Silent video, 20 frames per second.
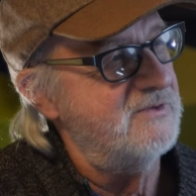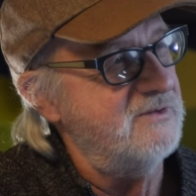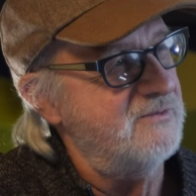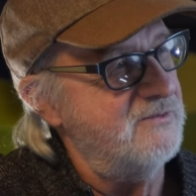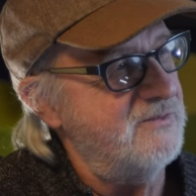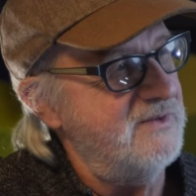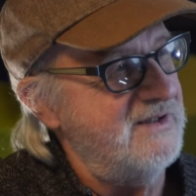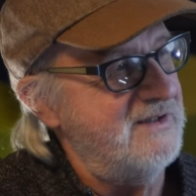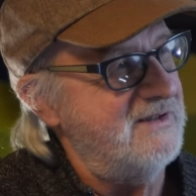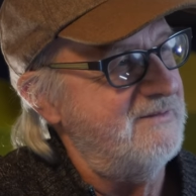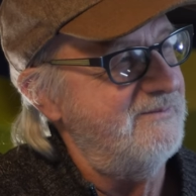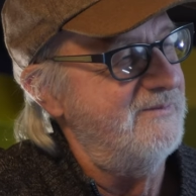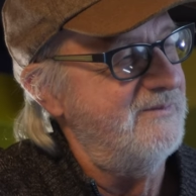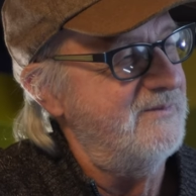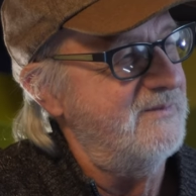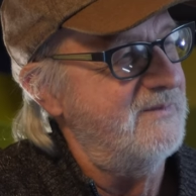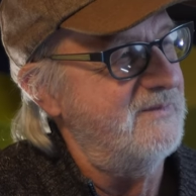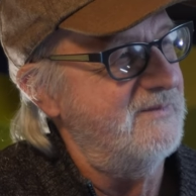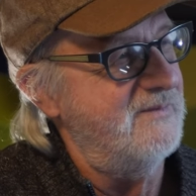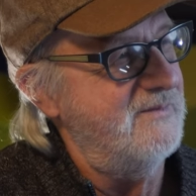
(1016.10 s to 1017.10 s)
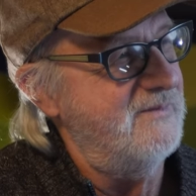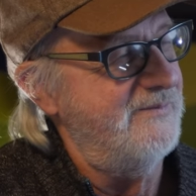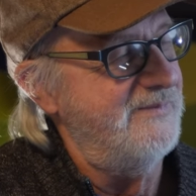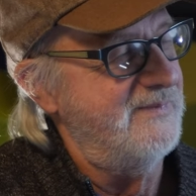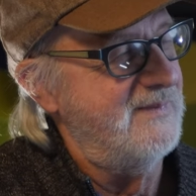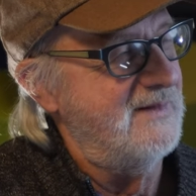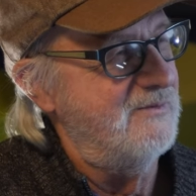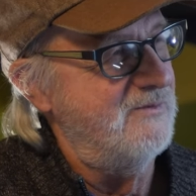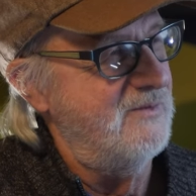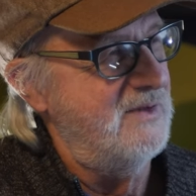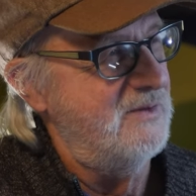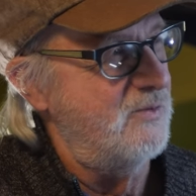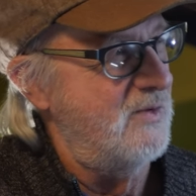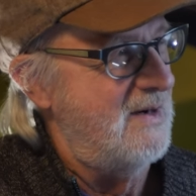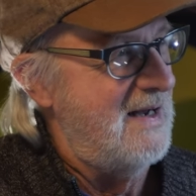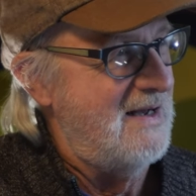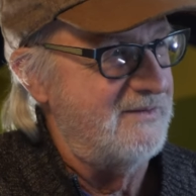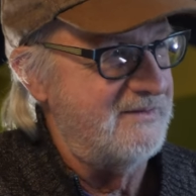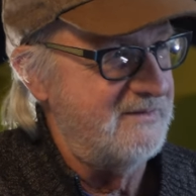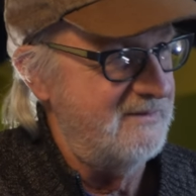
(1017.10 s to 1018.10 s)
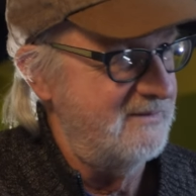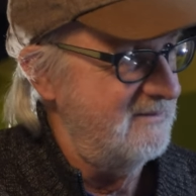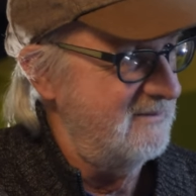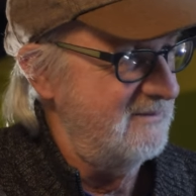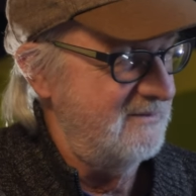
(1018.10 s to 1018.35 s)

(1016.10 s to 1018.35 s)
when we, when we're out